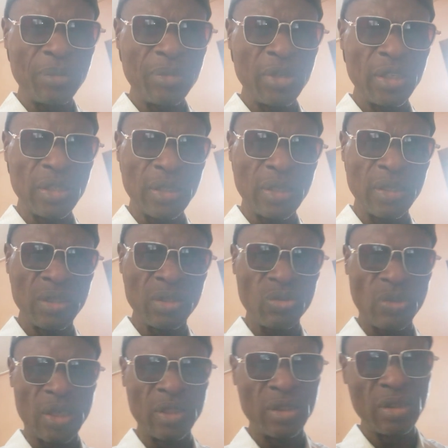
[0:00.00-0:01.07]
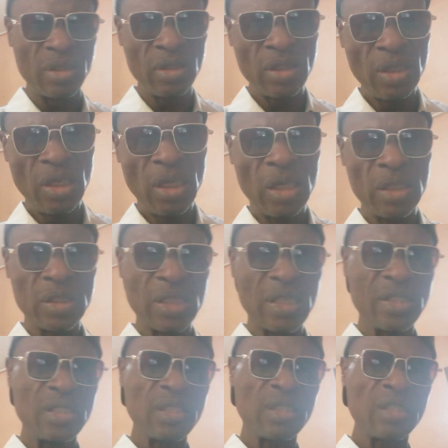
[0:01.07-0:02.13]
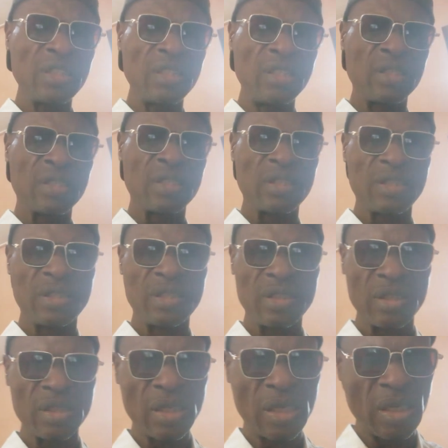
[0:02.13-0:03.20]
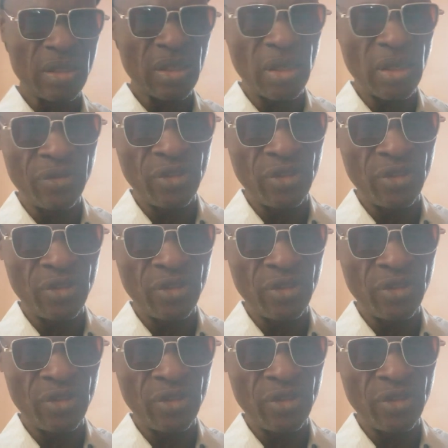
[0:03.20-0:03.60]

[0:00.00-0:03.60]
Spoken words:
and bread is our S1, and that's taken is as our